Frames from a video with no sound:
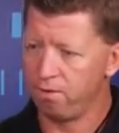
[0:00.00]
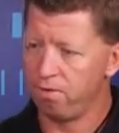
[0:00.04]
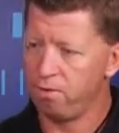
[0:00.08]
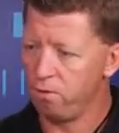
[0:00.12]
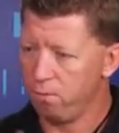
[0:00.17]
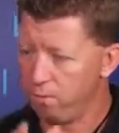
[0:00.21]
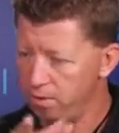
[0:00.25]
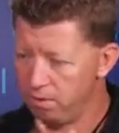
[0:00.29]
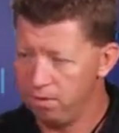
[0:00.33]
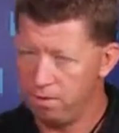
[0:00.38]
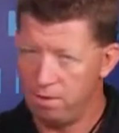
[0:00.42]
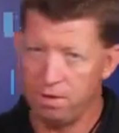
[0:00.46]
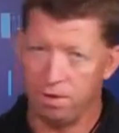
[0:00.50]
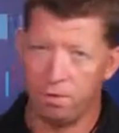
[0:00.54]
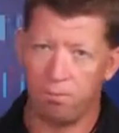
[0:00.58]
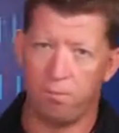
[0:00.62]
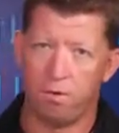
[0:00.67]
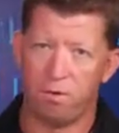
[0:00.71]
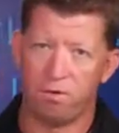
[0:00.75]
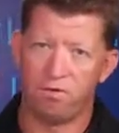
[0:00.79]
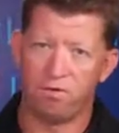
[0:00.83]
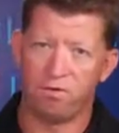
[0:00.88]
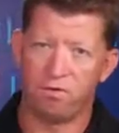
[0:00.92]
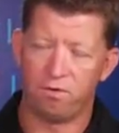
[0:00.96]
you wouldn't need to
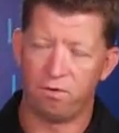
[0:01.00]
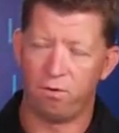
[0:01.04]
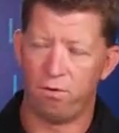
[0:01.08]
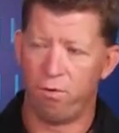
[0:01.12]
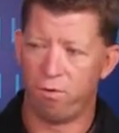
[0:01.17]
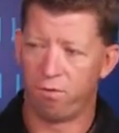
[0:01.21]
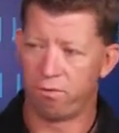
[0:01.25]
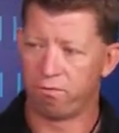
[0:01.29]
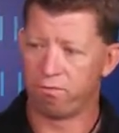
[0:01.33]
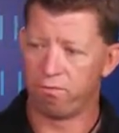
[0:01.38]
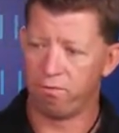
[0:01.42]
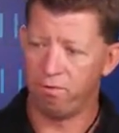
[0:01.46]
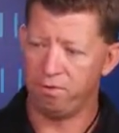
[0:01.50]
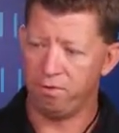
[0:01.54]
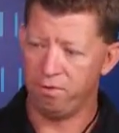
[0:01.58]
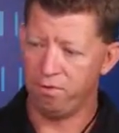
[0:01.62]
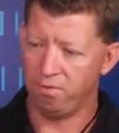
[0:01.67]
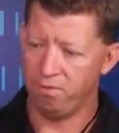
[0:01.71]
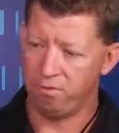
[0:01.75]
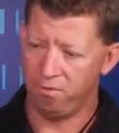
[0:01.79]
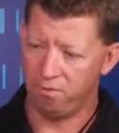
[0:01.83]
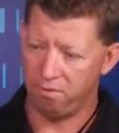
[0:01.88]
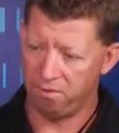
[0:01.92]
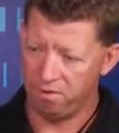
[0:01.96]
punch this hole through
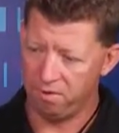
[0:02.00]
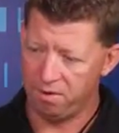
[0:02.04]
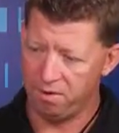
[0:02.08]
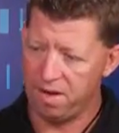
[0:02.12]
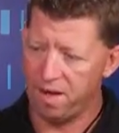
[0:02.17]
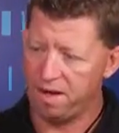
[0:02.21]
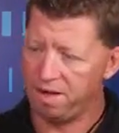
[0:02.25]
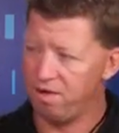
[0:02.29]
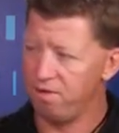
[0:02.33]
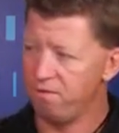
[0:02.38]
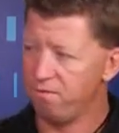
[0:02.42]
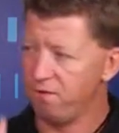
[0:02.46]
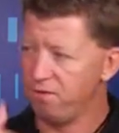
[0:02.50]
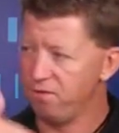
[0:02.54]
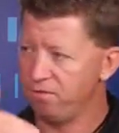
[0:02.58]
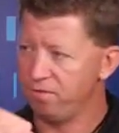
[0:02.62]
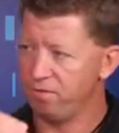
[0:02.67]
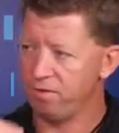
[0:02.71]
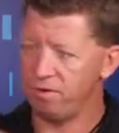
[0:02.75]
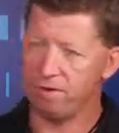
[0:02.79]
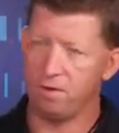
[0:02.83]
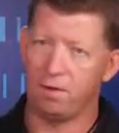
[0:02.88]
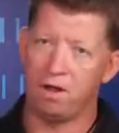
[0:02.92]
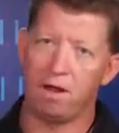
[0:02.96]
the NAT device that
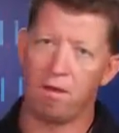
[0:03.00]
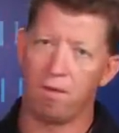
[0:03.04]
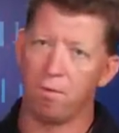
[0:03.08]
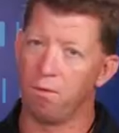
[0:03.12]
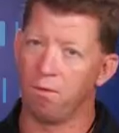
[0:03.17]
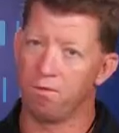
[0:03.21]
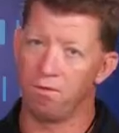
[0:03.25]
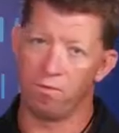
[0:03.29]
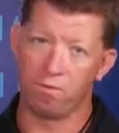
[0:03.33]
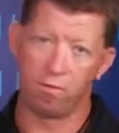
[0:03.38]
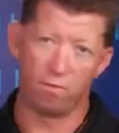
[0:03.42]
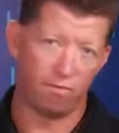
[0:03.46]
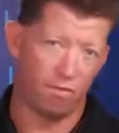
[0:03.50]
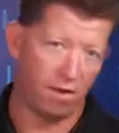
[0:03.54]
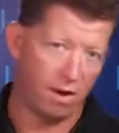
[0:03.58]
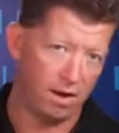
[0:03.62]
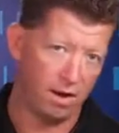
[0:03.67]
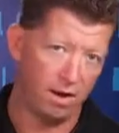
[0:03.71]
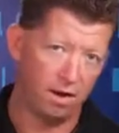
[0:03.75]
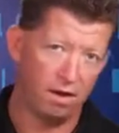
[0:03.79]
the container OS is providing.